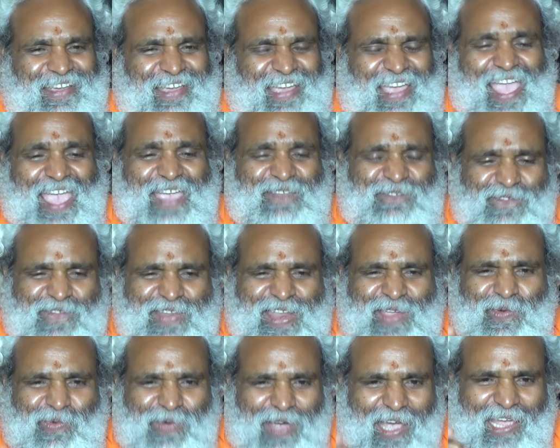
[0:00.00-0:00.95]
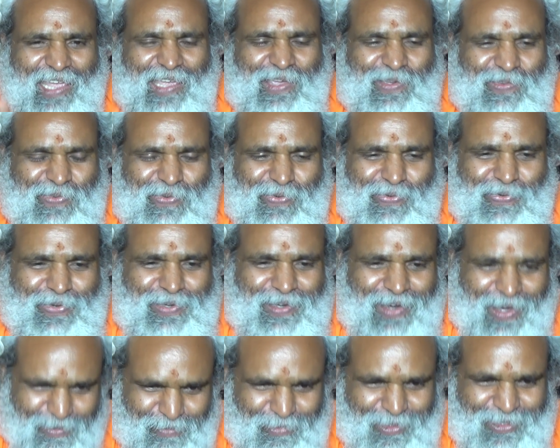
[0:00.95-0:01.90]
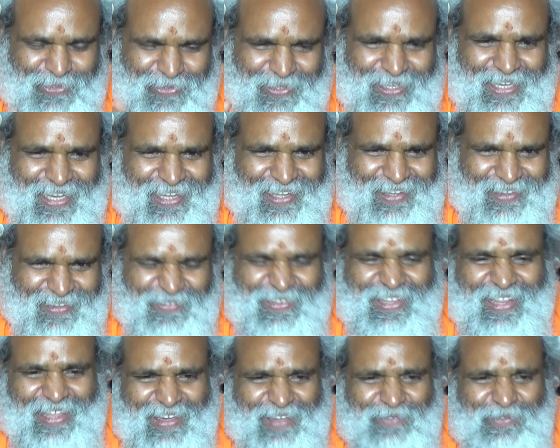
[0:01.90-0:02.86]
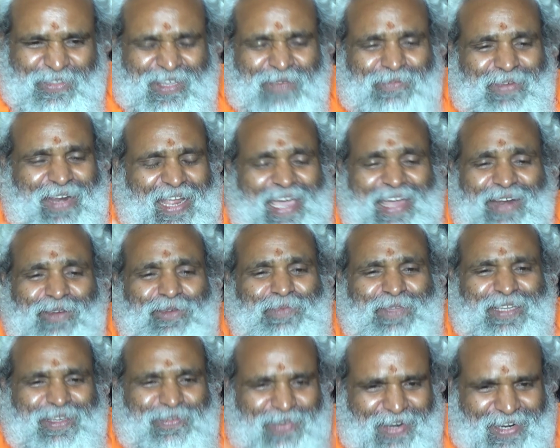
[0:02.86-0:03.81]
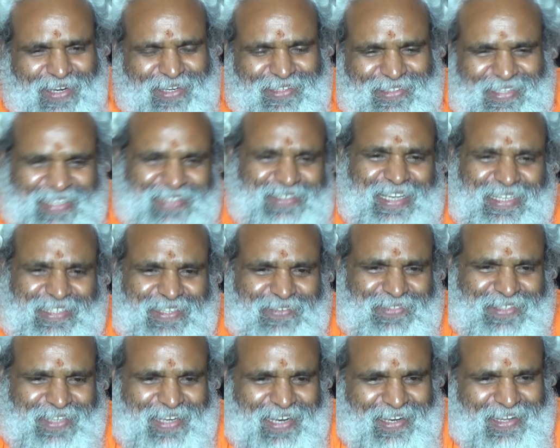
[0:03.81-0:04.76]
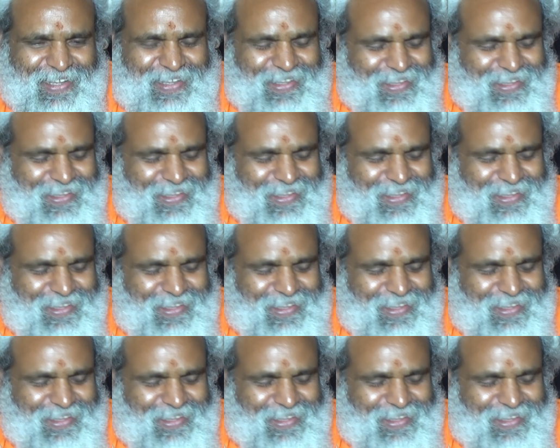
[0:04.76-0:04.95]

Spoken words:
Every wife, almost, okay, some rare will be different, that is exceptional.